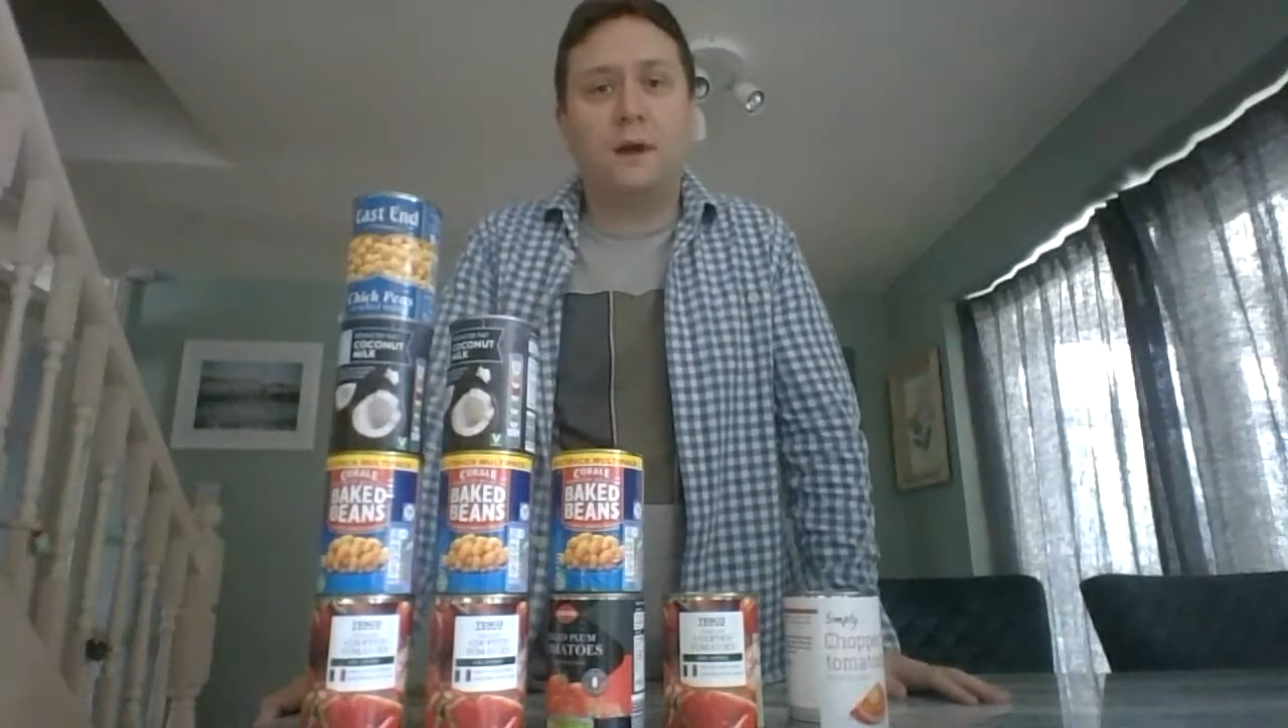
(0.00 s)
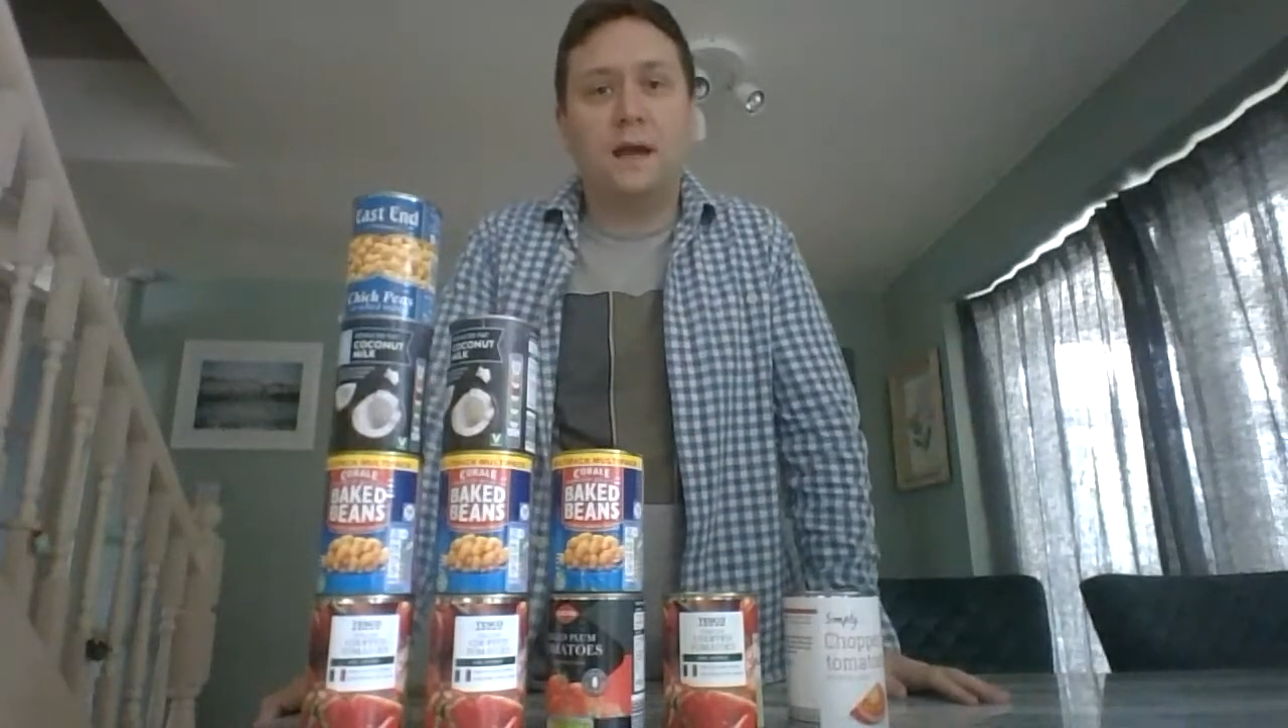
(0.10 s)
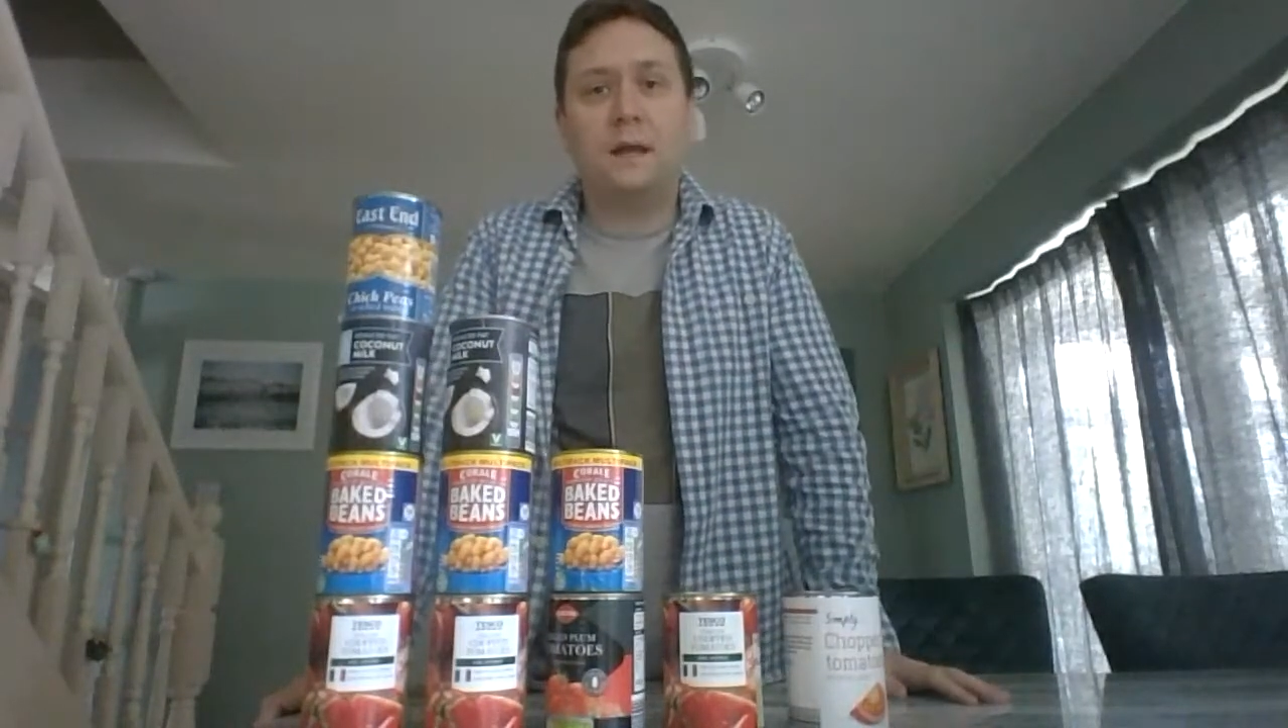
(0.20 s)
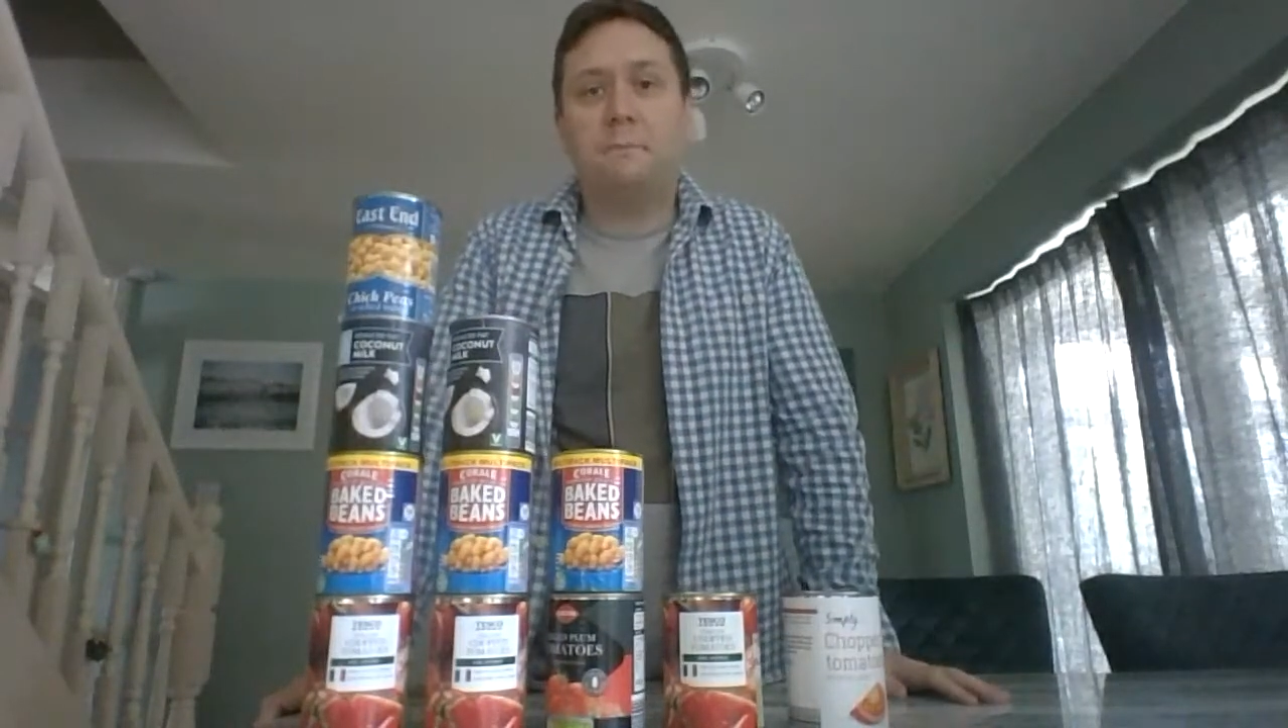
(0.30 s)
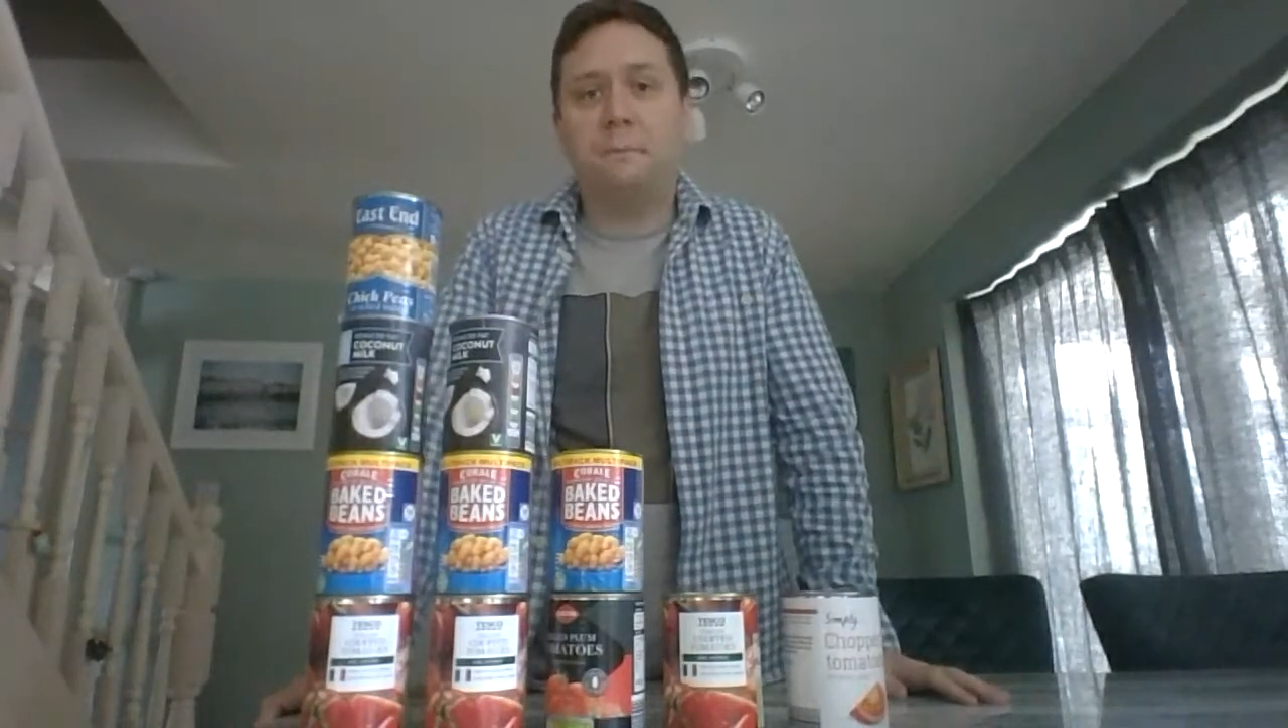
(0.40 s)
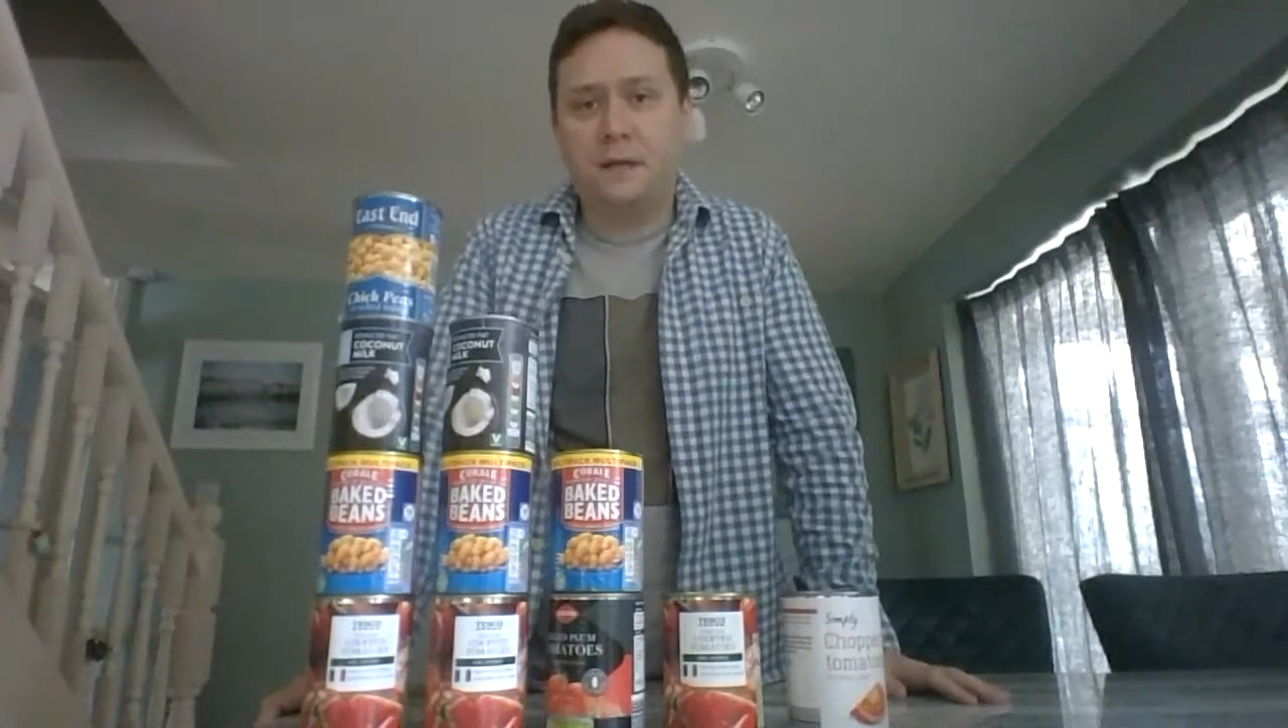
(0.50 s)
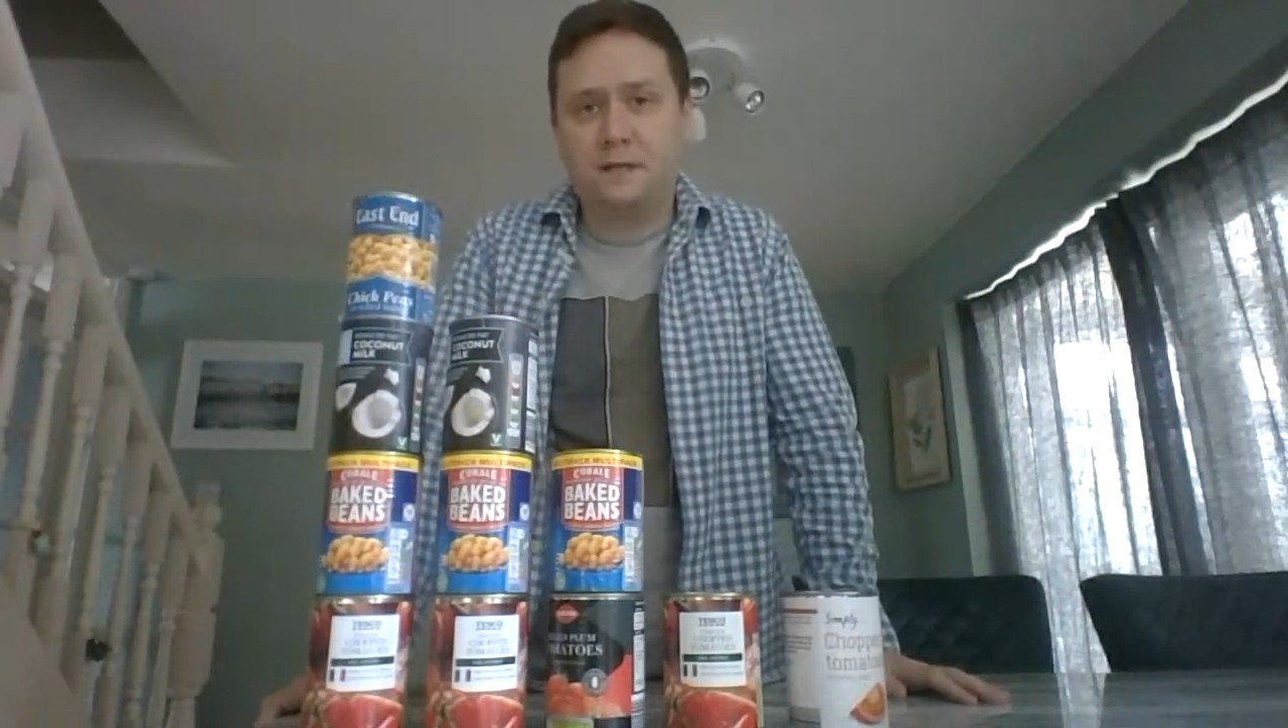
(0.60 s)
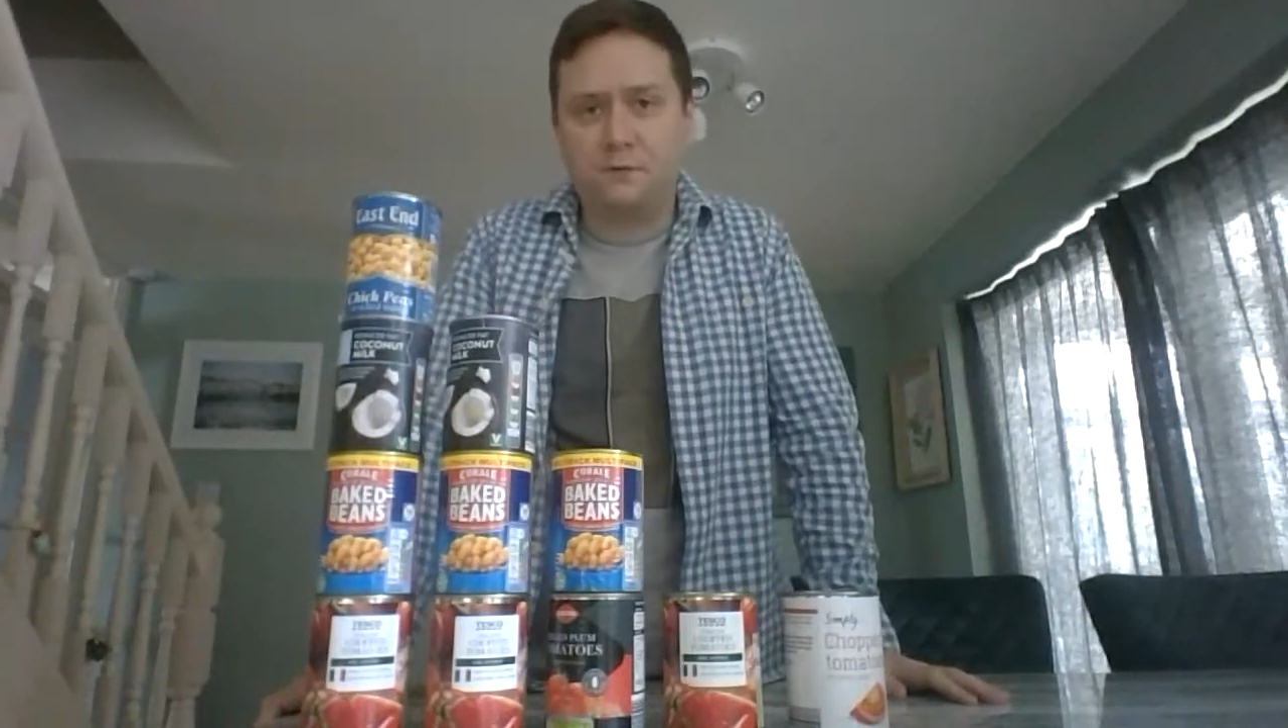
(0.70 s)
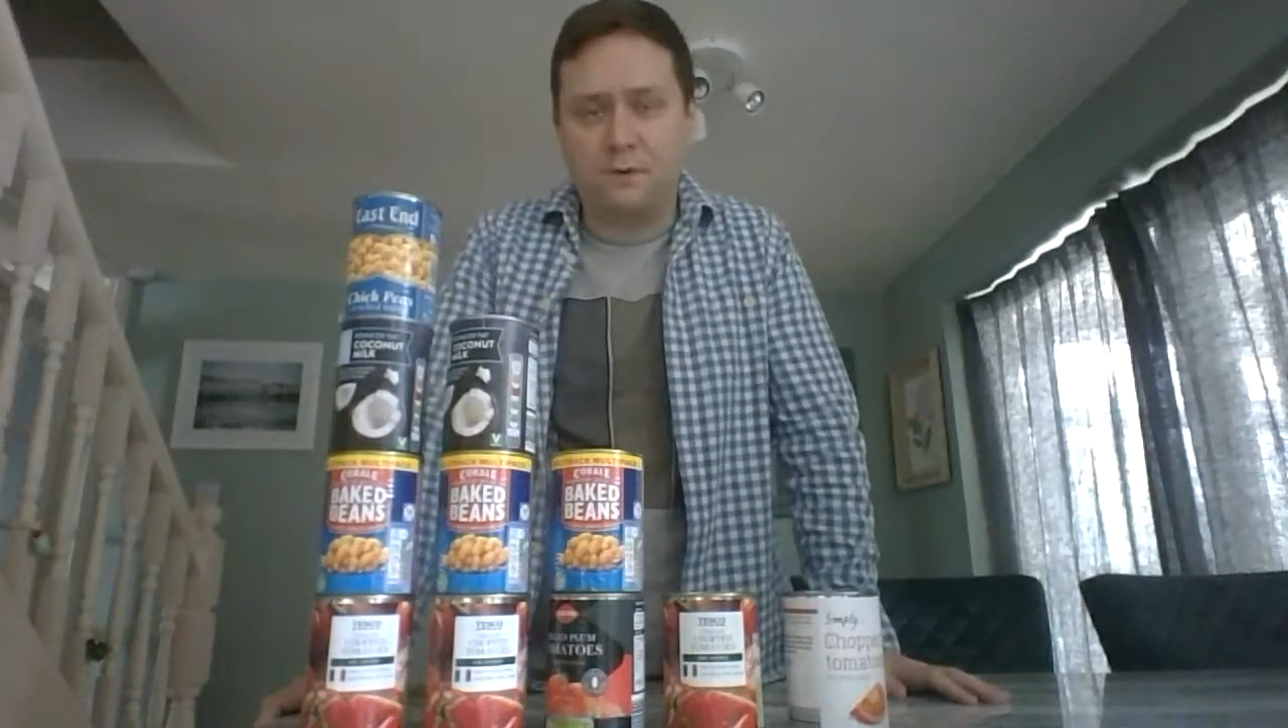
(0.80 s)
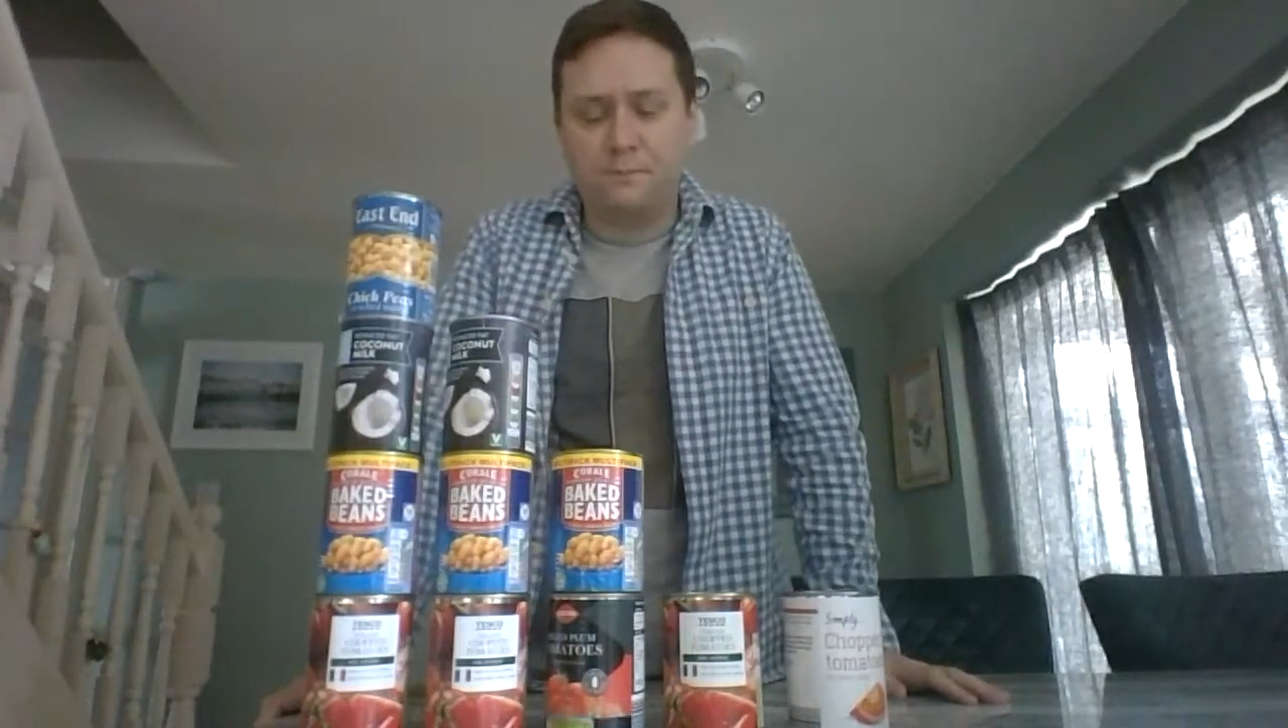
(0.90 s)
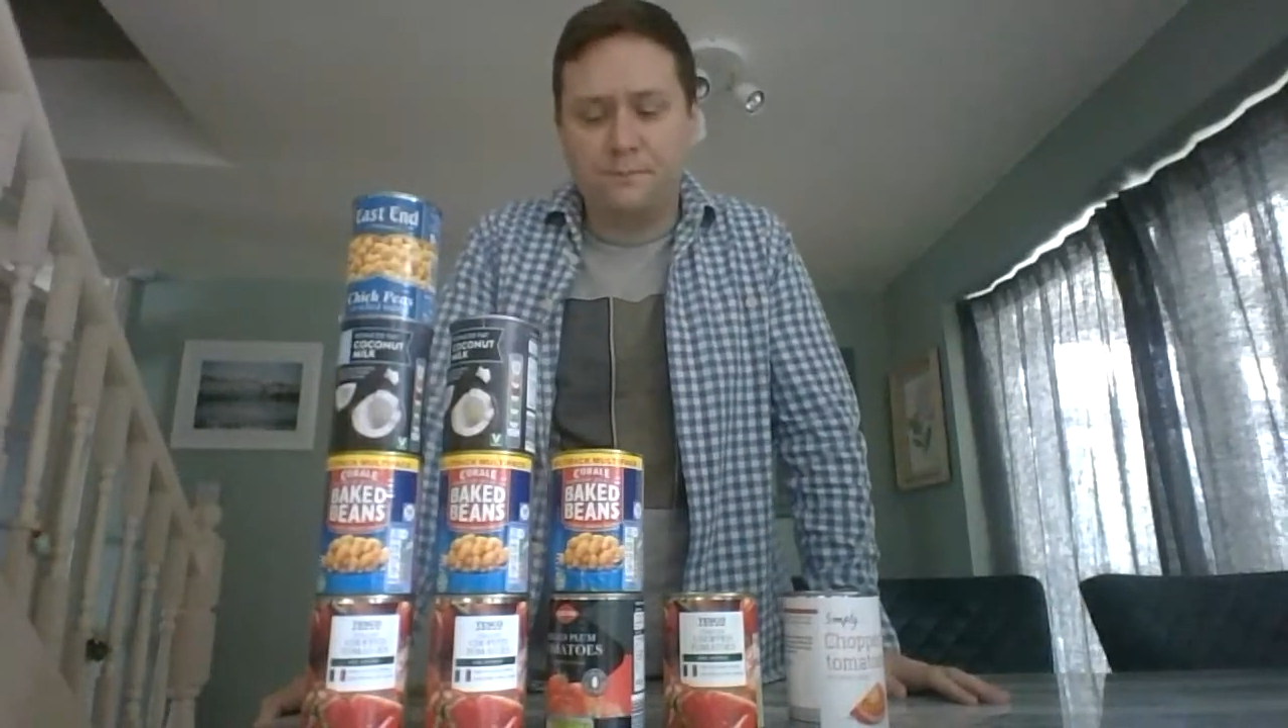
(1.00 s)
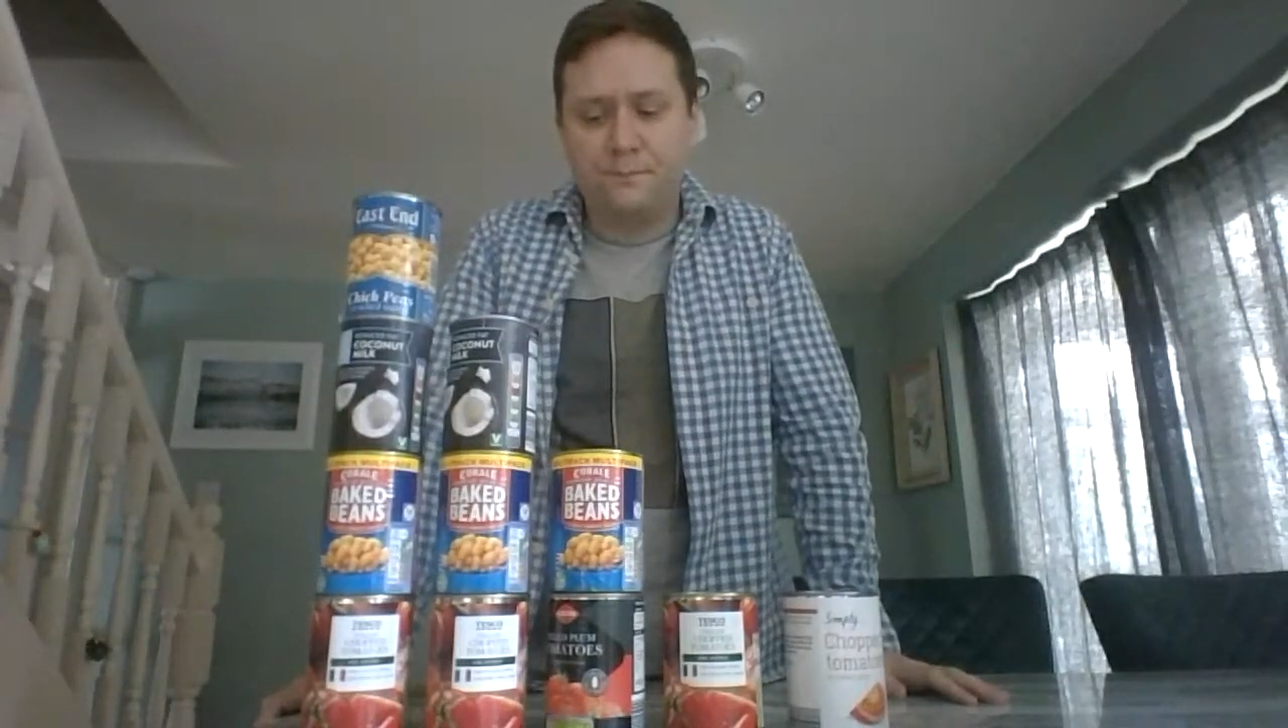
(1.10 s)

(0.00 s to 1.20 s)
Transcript: a pictogram.